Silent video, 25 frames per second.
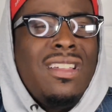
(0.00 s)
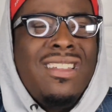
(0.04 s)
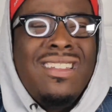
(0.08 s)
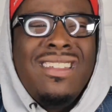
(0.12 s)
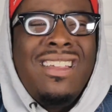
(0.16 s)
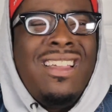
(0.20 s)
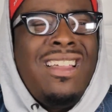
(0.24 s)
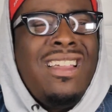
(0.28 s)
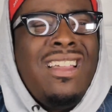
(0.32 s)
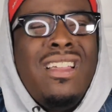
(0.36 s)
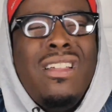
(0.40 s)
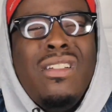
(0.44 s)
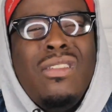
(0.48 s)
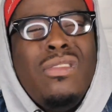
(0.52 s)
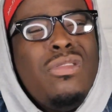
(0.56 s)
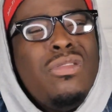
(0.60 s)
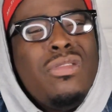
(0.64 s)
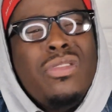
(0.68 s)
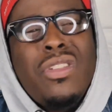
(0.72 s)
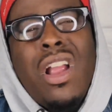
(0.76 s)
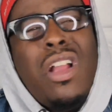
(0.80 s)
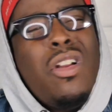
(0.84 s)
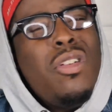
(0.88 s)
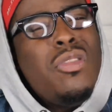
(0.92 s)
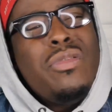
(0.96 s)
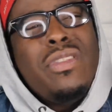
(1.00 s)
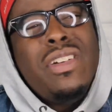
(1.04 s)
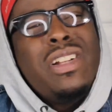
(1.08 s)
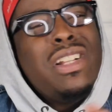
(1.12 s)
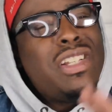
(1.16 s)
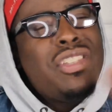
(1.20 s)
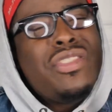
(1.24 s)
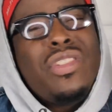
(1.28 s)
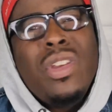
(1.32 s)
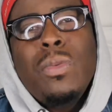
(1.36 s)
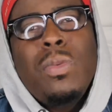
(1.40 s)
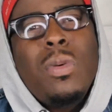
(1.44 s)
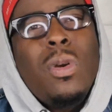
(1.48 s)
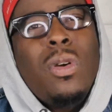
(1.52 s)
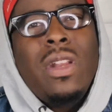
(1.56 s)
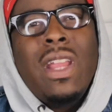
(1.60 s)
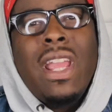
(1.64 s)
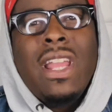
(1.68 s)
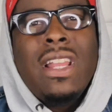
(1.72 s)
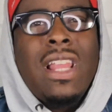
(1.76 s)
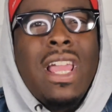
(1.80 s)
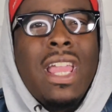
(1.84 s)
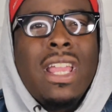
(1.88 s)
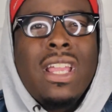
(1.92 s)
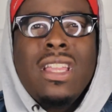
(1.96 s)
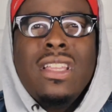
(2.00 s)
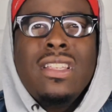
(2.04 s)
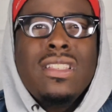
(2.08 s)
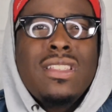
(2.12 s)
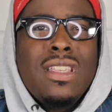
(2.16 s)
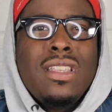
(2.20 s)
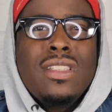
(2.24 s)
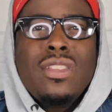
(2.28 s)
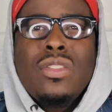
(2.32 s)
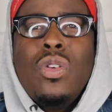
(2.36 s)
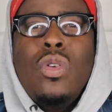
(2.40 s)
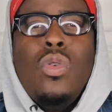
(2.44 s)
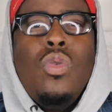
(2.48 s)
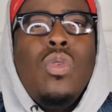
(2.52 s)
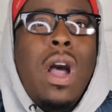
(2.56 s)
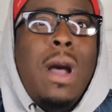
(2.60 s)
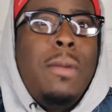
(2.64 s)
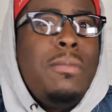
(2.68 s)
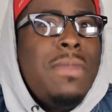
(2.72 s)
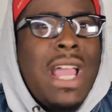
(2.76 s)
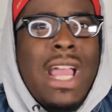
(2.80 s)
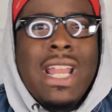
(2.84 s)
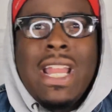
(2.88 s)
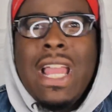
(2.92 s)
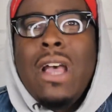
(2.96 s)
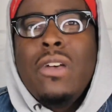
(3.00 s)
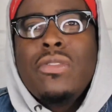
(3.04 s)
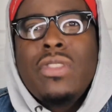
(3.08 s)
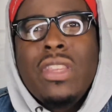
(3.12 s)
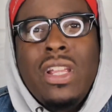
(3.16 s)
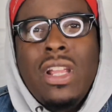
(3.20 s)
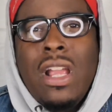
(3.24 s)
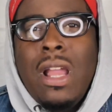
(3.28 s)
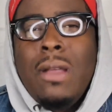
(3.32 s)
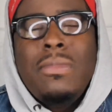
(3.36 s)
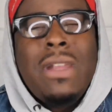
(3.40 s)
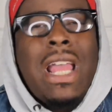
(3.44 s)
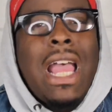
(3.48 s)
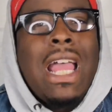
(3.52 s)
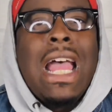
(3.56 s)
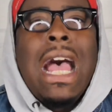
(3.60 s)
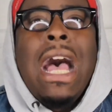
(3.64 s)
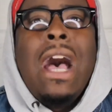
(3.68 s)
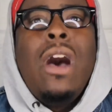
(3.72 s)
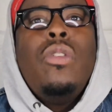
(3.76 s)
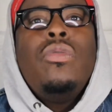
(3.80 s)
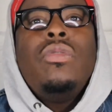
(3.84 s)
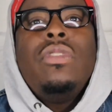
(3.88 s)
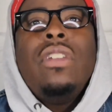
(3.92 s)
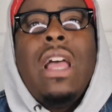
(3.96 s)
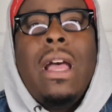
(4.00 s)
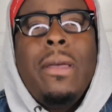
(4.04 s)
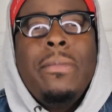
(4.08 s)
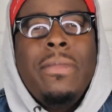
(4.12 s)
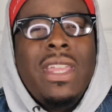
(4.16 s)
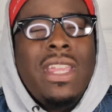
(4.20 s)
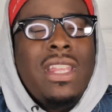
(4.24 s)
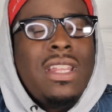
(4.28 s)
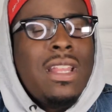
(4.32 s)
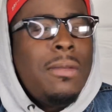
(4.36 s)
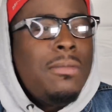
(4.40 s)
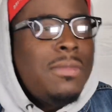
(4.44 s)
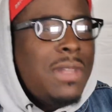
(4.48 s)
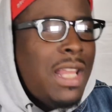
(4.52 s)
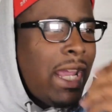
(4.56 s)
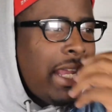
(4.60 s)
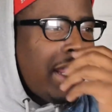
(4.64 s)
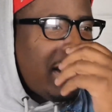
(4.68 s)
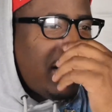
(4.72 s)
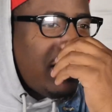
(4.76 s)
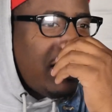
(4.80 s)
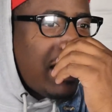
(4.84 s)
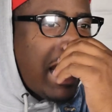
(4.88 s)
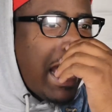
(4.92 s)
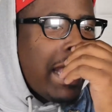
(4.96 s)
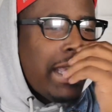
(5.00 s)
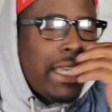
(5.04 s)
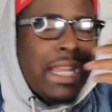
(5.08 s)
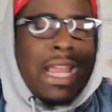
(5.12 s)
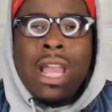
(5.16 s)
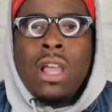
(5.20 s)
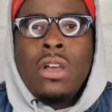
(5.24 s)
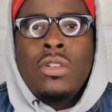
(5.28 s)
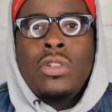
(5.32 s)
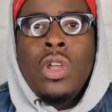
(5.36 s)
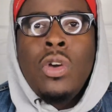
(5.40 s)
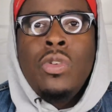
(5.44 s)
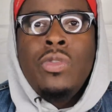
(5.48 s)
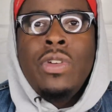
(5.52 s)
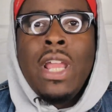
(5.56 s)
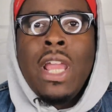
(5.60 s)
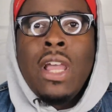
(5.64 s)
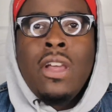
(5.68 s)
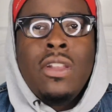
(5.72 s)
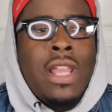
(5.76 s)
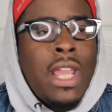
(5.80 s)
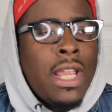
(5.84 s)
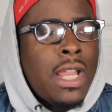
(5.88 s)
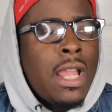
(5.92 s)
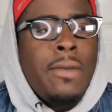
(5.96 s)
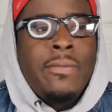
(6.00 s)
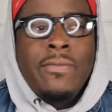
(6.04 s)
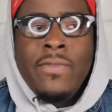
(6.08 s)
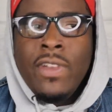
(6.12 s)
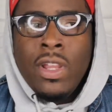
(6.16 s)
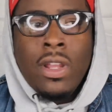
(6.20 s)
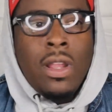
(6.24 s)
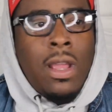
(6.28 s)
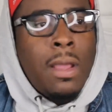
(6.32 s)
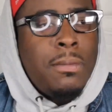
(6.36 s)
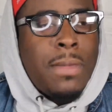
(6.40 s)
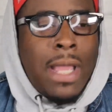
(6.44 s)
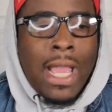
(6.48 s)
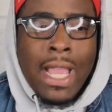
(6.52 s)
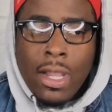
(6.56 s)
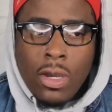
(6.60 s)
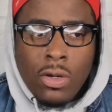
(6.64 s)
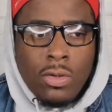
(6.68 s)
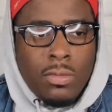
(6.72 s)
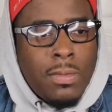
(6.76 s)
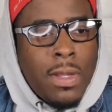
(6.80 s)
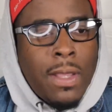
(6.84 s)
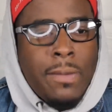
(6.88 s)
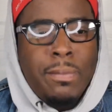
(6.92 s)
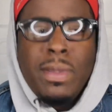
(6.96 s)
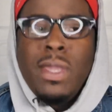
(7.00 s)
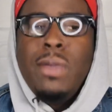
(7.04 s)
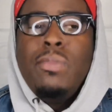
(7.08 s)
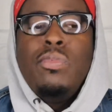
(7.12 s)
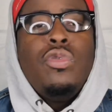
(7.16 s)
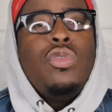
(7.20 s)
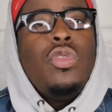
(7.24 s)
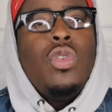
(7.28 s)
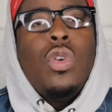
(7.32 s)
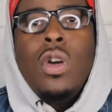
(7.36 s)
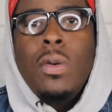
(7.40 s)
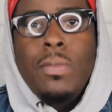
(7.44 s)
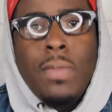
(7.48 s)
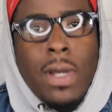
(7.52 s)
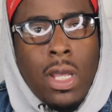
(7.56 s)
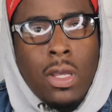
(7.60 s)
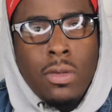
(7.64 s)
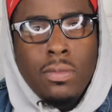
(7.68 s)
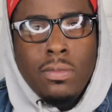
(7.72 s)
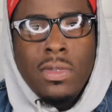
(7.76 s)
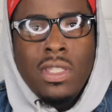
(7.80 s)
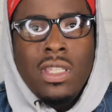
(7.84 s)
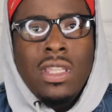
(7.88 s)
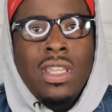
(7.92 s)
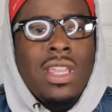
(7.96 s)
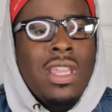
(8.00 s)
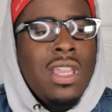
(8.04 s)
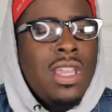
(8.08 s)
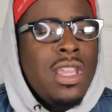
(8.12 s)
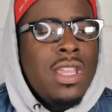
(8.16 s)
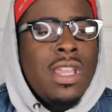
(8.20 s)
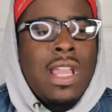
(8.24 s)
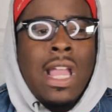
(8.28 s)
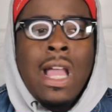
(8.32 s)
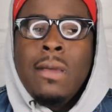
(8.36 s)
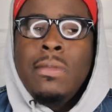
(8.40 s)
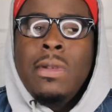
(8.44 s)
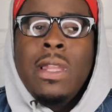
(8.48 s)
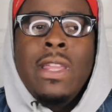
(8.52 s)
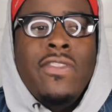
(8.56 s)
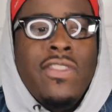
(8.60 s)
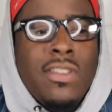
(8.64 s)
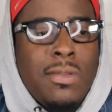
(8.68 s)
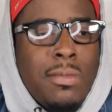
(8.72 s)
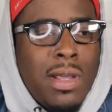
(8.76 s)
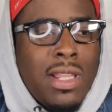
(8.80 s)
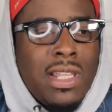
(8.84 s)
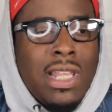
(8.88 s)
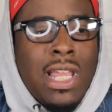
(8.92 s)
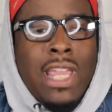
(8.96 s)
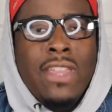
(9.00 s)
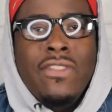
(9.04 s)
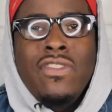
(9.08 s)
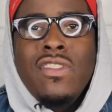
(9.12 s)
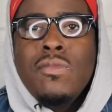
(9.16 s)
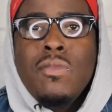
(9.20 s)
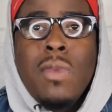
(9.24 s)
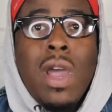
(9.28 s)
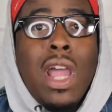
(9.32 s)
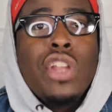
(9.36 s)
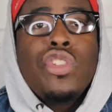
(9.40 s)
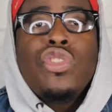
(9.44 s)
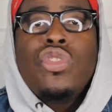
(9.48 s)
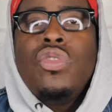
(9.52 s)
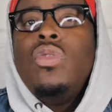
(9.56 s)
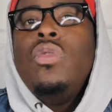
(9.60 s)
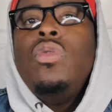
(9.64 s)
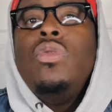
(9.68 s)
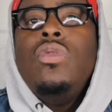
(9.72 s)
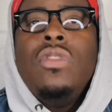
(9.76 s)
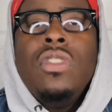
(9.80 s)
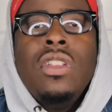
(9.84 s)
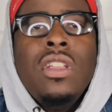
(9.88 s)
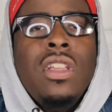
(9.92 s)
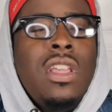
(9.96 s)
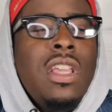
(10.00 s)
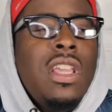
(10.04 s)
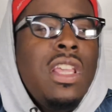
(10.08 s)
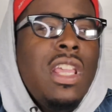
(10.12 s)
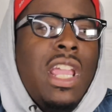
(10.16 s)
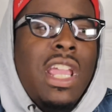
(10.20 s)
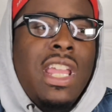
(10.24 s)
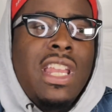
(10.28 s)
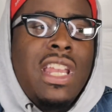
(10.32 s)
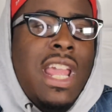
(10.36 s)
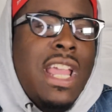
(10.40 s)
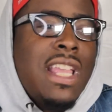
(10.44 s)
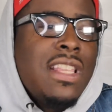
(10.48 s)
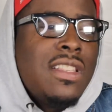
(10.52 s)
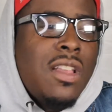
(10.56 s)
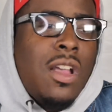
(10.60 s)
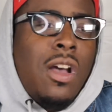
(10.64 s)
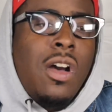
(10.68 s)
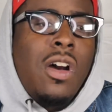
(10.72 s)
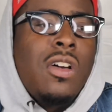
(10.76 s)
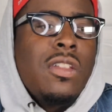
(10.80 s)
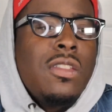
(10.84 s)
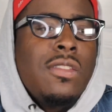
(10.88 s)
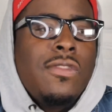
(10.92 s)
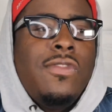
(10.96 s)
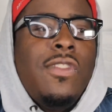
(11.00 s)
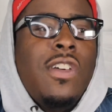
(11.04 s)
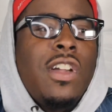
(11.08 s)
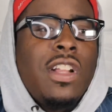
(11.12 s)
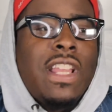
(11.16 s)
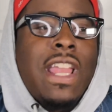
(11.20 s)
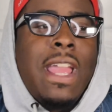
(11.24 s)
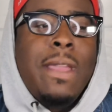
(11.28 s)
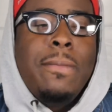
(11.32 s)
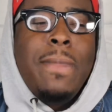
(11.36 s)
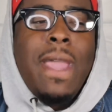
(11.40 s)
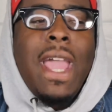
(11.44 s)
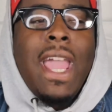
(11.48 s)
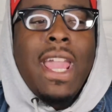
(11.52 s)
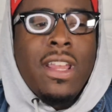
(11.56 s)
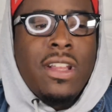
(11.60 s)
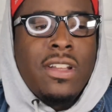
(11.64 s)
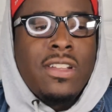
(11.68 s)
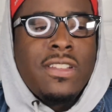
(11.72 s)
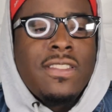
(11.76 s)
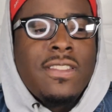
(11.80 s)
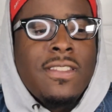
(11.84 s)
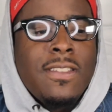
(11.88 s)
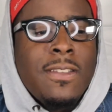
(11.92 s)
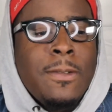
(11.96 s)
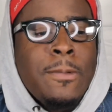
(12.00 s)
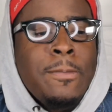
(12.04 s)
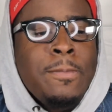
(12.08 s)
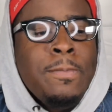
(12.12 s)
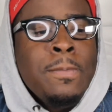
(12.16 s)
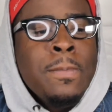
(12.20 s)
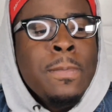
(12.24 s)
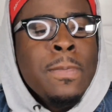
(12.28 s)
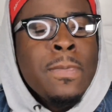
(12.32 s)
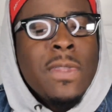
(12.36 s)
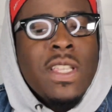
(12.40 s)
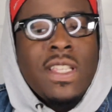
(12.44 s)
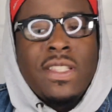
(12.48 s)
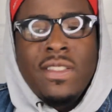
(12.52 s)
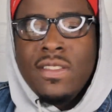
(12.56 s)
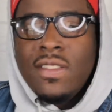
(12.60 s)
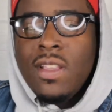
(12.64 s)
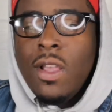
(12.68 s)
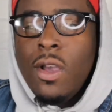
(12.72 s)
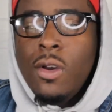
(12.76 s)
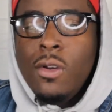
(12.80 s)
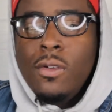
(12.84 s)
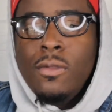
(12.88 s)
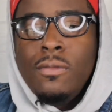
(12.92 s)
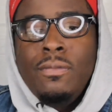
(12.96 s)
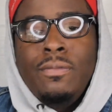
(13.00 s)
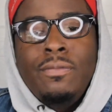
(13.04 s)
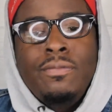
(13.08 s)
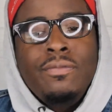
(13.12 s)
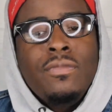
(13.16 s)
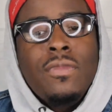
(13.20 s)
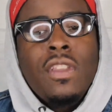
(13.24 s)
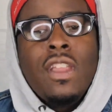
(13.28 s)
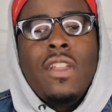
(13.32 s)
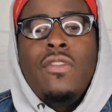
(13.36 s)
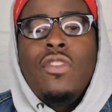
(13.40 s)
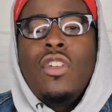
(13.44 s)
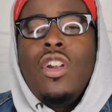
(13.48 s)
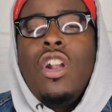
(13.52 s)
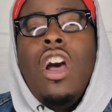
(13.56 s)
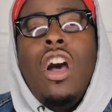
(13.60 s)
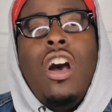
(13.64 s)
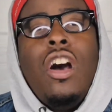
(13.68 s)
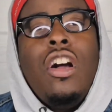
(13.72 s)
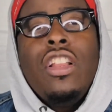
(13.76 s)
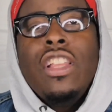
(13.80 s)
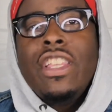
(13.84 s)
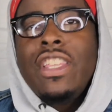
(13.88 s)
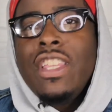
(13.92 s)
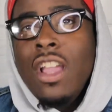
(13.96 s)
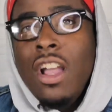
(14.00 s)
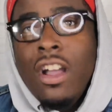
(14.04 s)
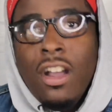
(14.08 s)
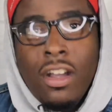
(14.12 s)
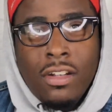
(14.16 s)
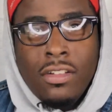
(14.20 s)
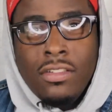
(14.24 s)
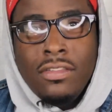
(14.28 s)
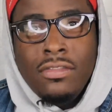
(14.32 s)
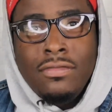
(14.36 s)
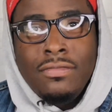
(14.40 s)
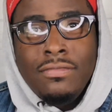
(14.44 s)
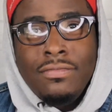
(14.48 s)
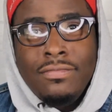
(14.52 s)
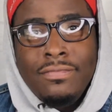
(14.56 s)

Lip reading: I don't really trip on that. Like, it's cool. I'm not out there. I'm not out. I mean, I'm like not down low now. Like, I'm out. My people know about me. I'm living my life in my truth, and that's all the fuck that matters. So for all of y'all,